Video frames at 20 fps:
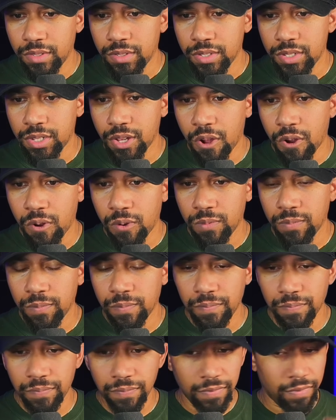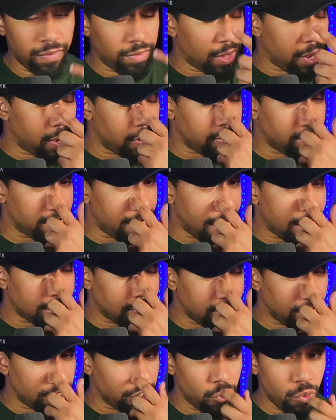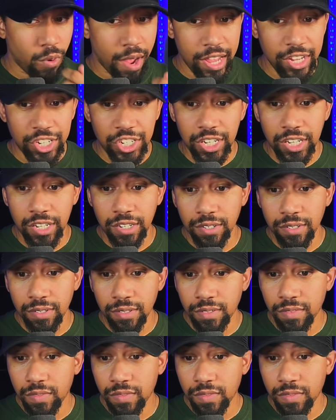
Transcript: So there's that situation.